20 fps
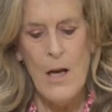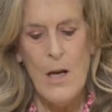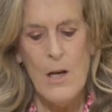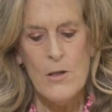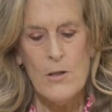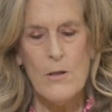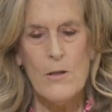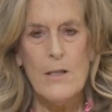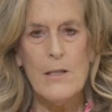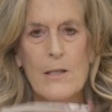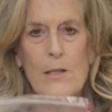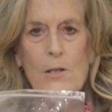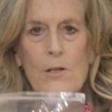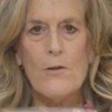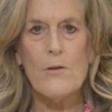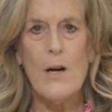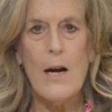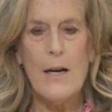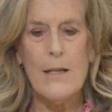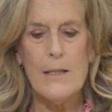So this is
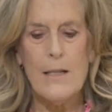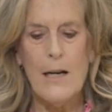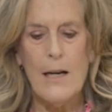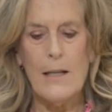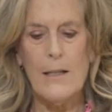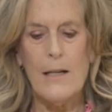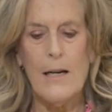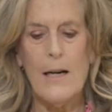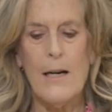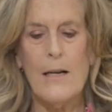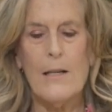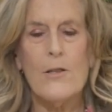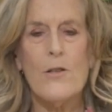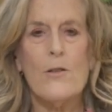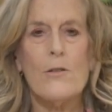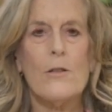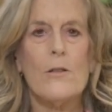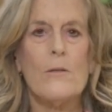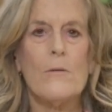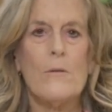dried daikon.
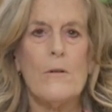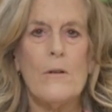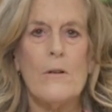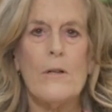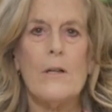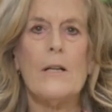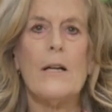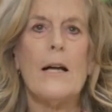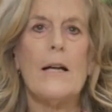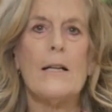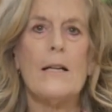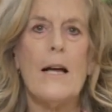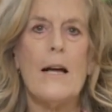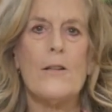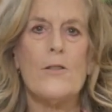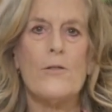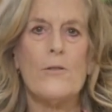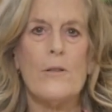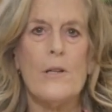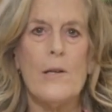You can order it at
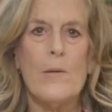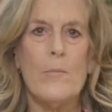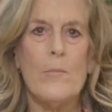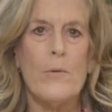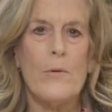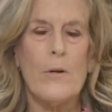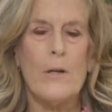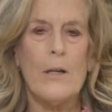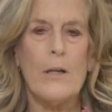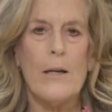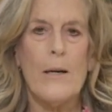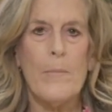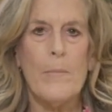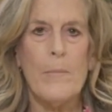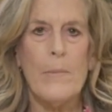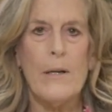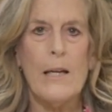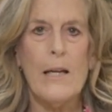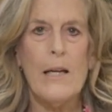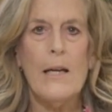Natural Import
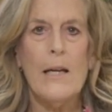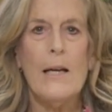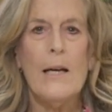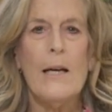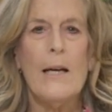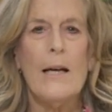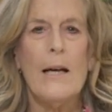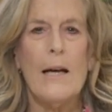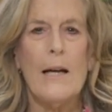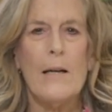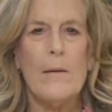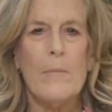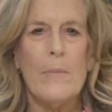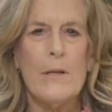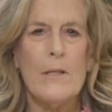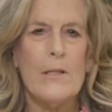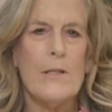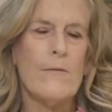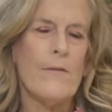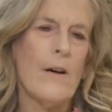Company and a
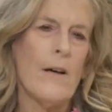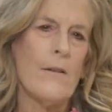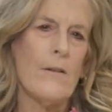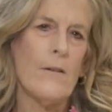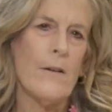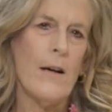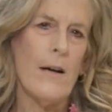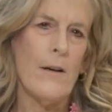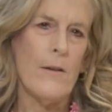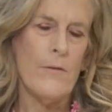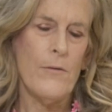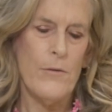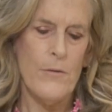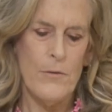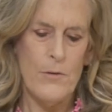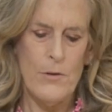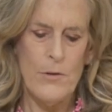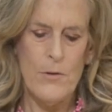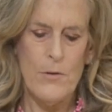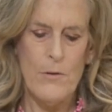bunch of other health
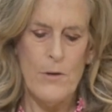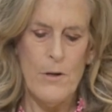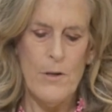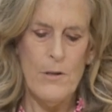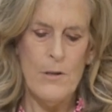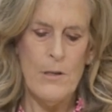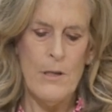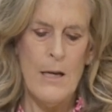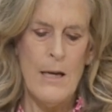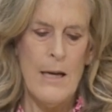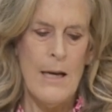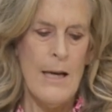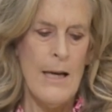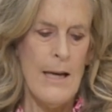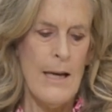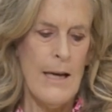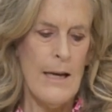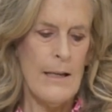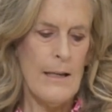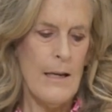food stores.
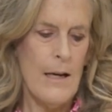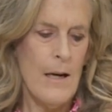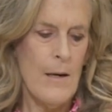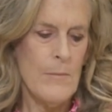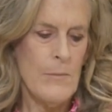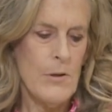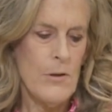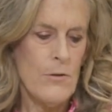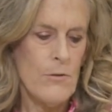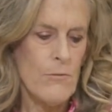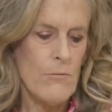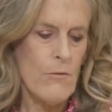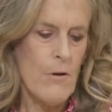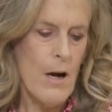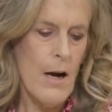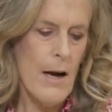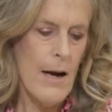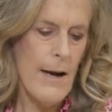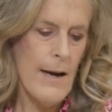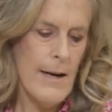It comes
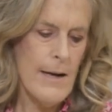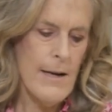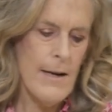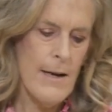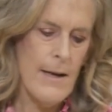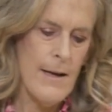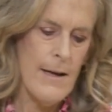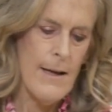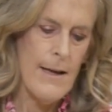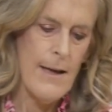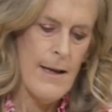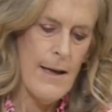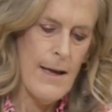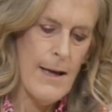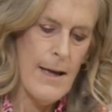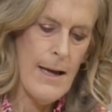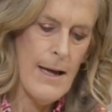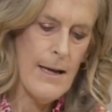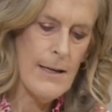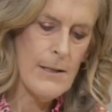dried,
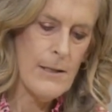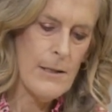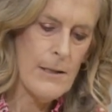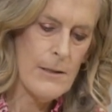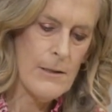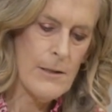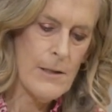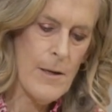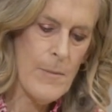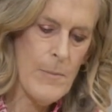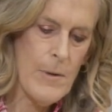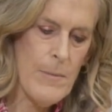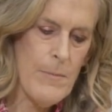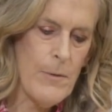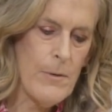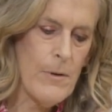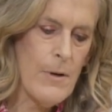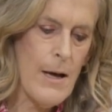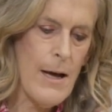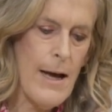and some
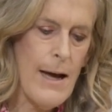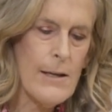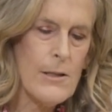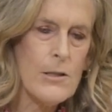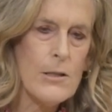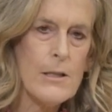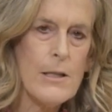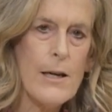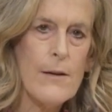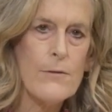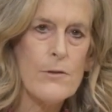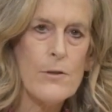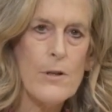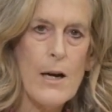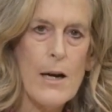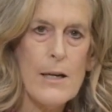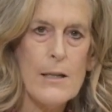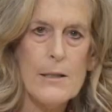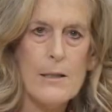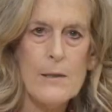people actually have dried it